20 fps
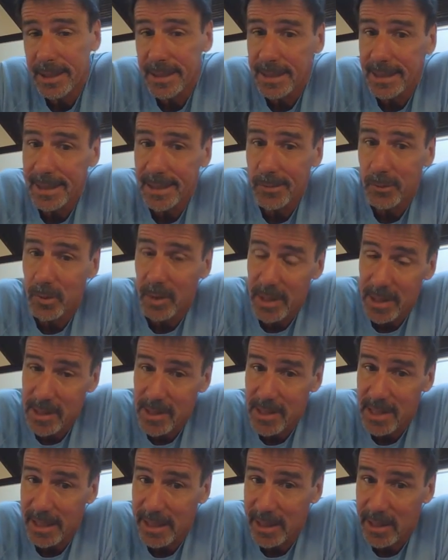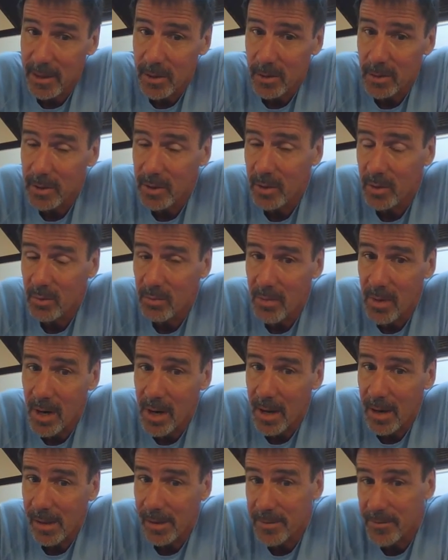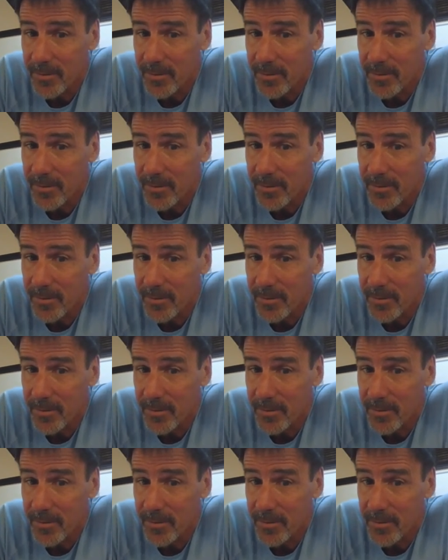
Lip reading: What is the EOQ model?